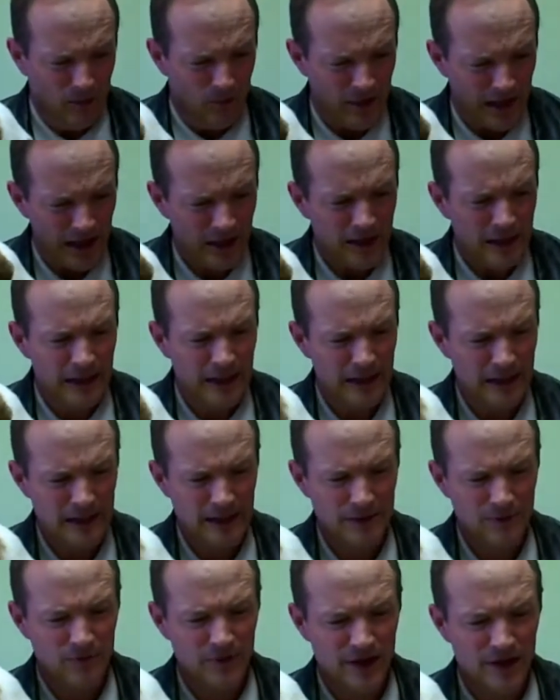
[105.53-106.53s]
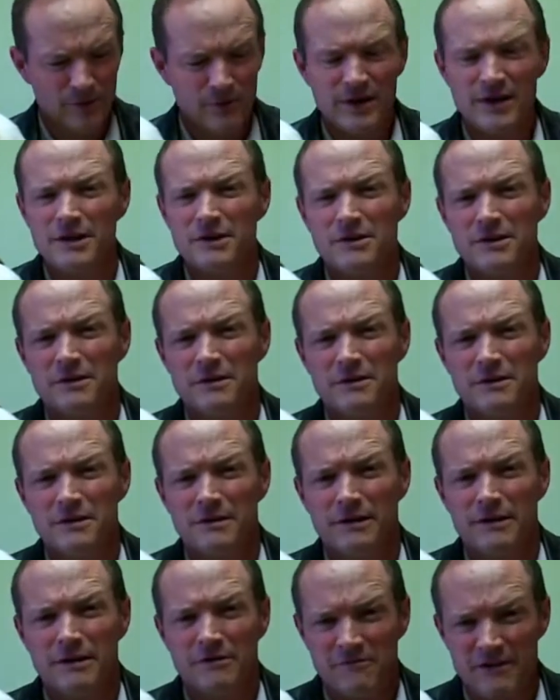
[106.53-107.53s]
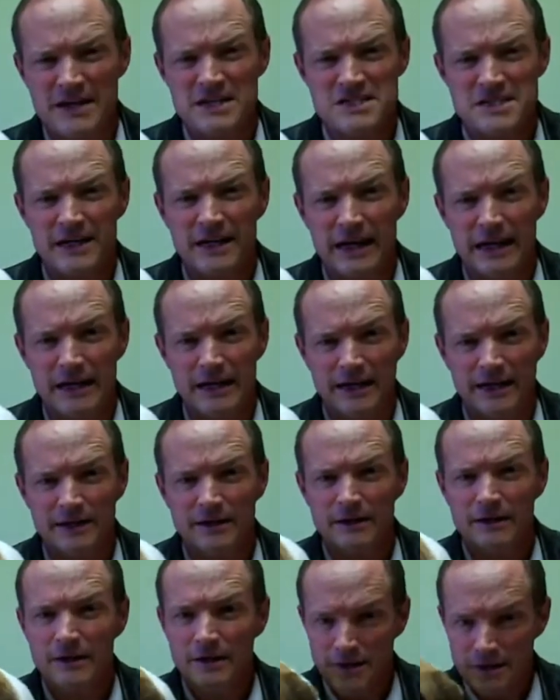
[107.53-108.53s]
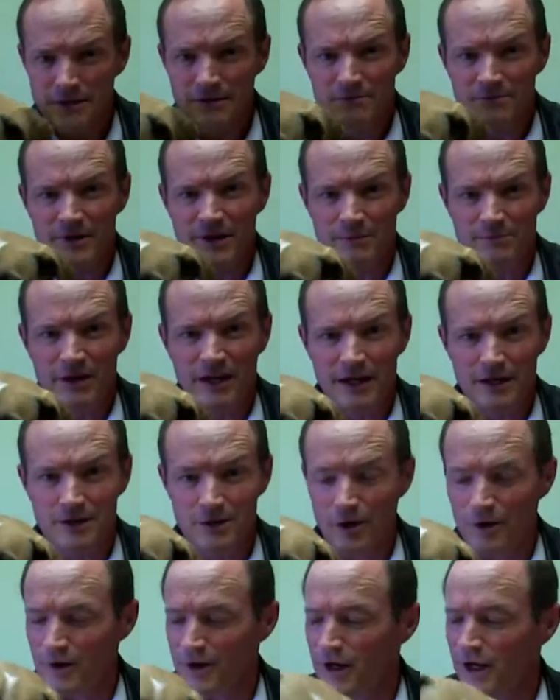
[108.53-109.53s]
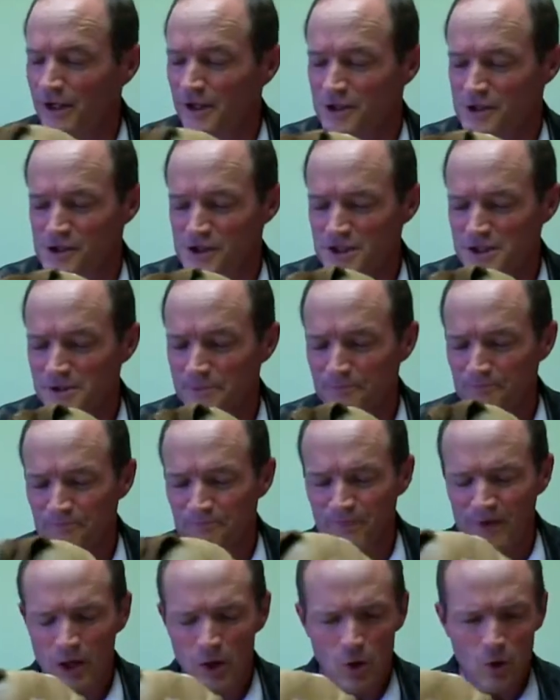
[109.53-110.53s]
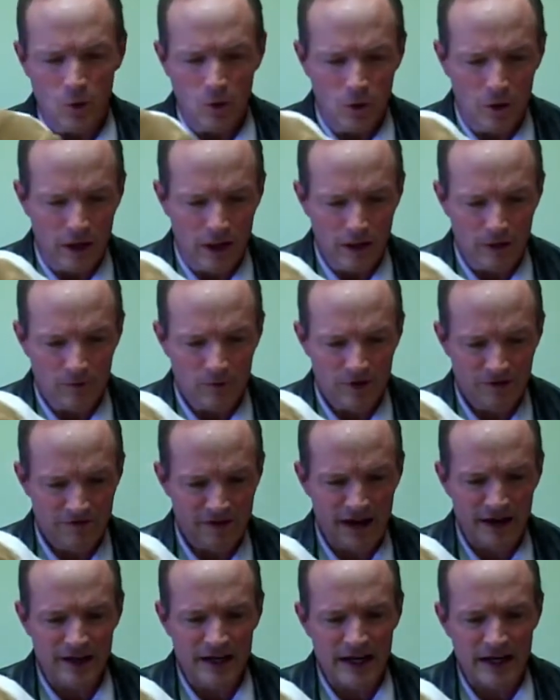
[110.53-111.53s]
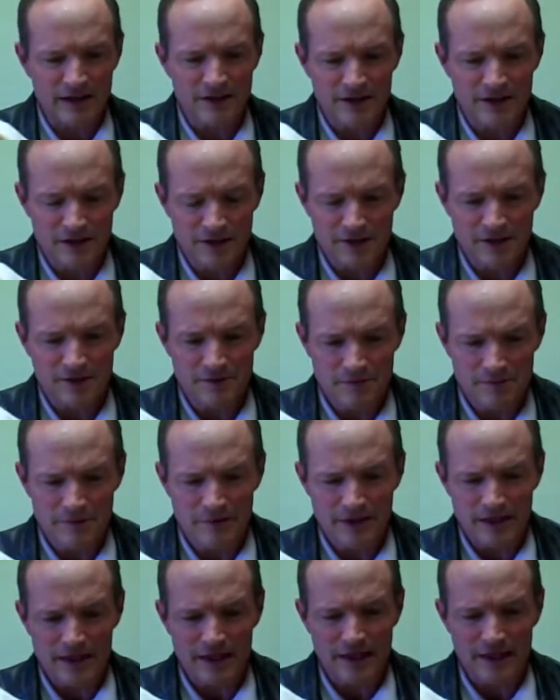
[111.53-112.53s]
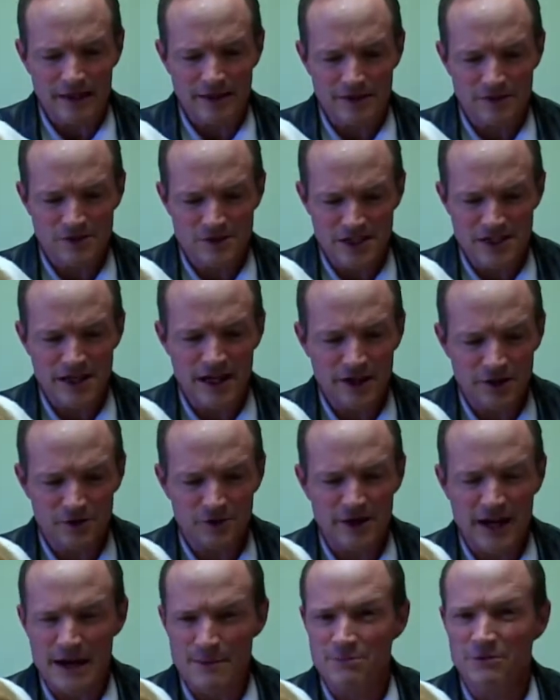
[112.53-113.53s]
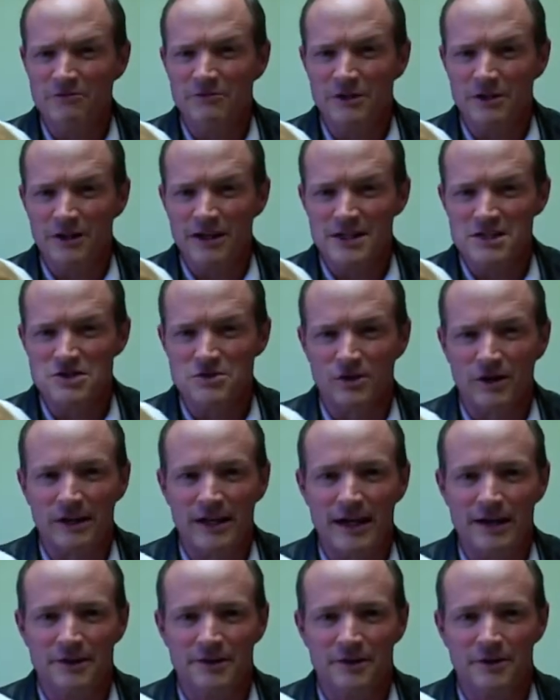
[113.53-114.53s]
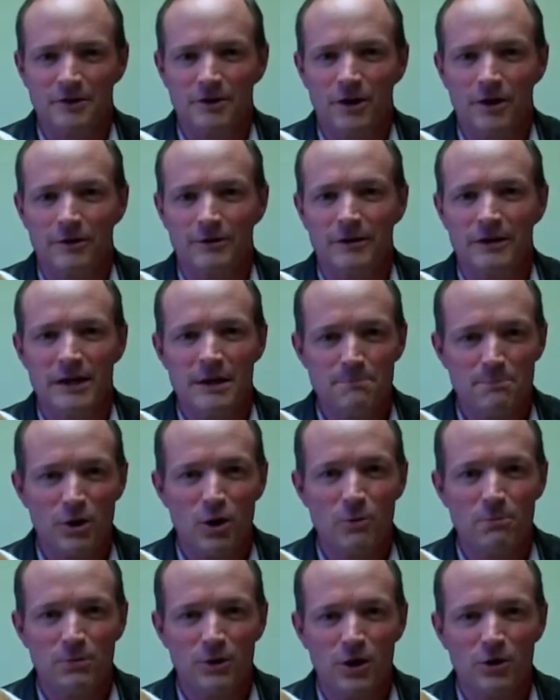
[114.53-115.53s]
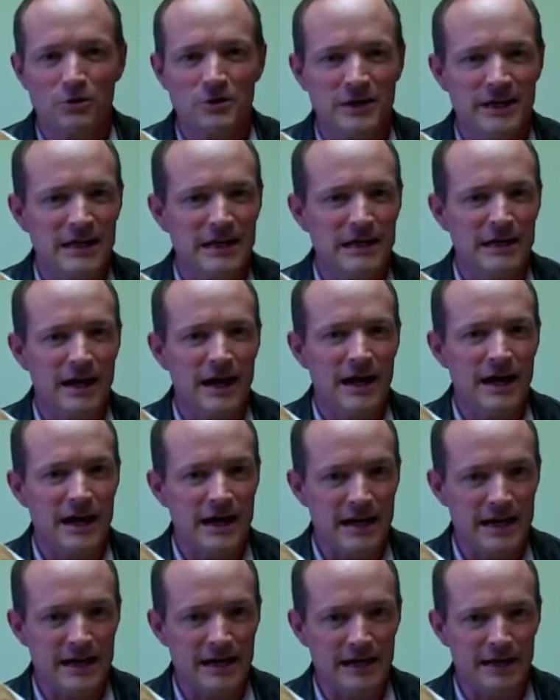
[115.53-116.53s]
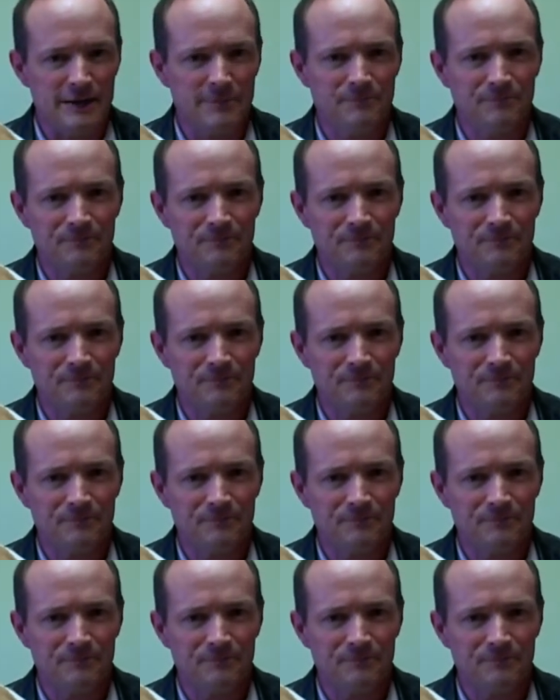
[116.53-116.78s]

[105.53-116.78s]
Well, when I went to investigating it, me and my cardiologist, we found out that there's another type of cholesterol out there called lipoprotein A.